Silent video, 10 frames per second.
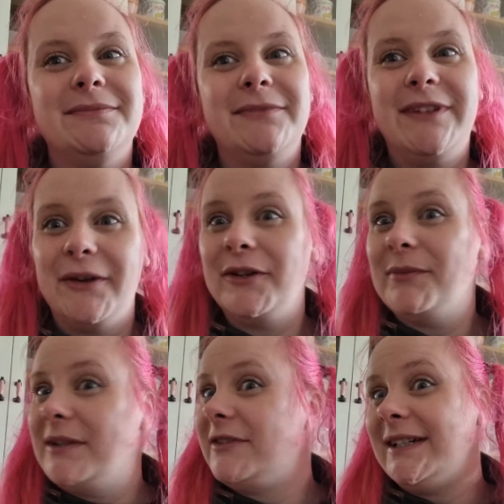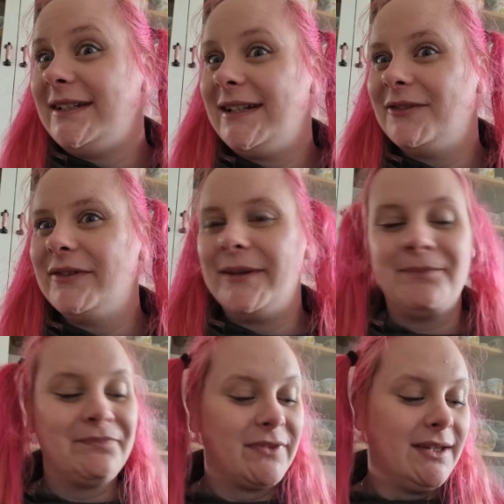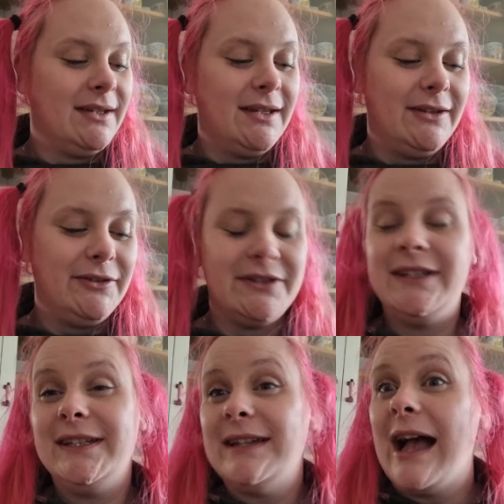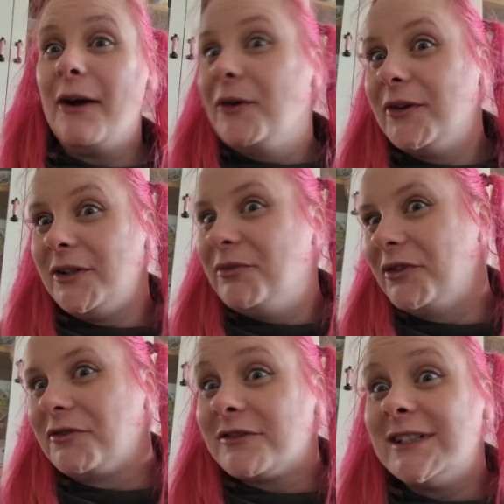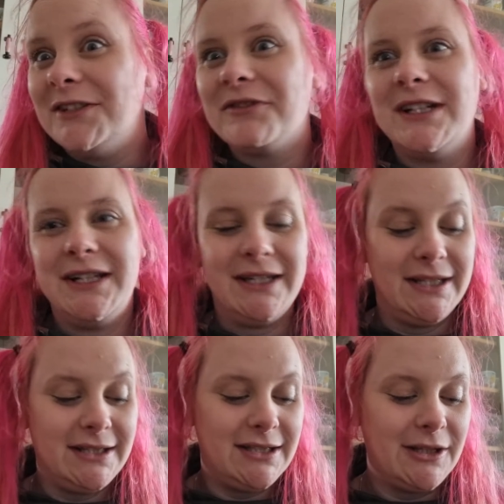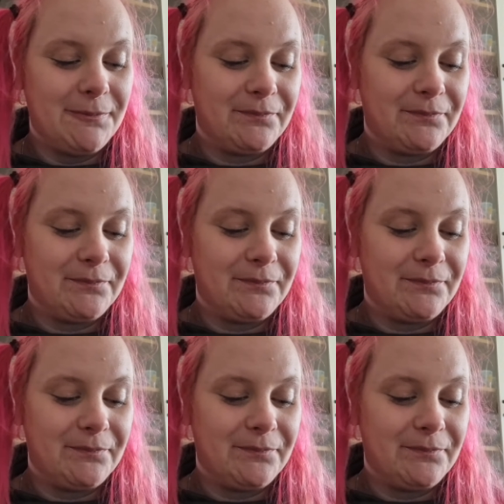tell you my rating of them to see how good the book really, really is.